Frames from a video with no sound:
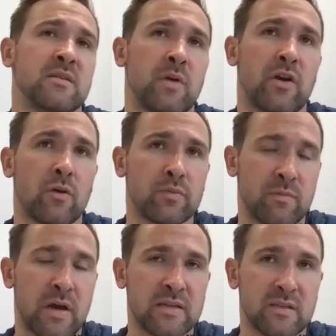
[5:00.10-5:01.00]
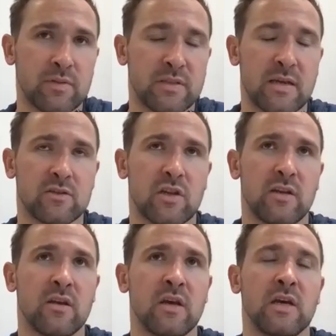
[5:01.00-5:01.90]
about optimizing potential,
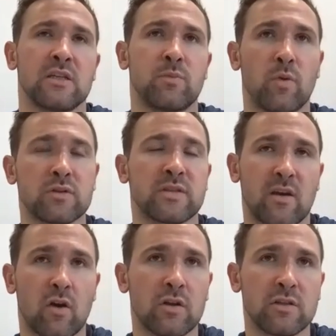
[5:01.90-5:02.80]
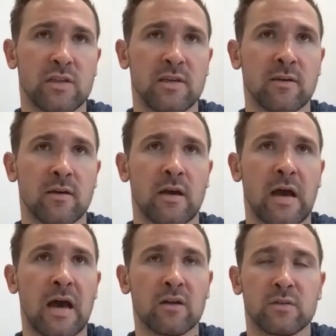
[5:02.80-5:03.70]
and sports psychology
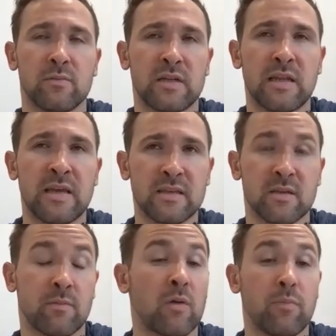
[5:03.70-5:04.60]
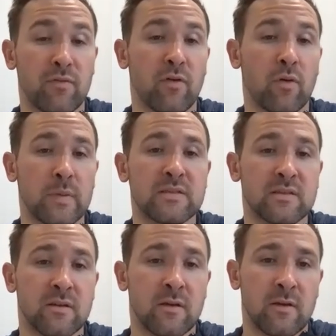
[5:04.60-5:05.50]
ultimately is about performance.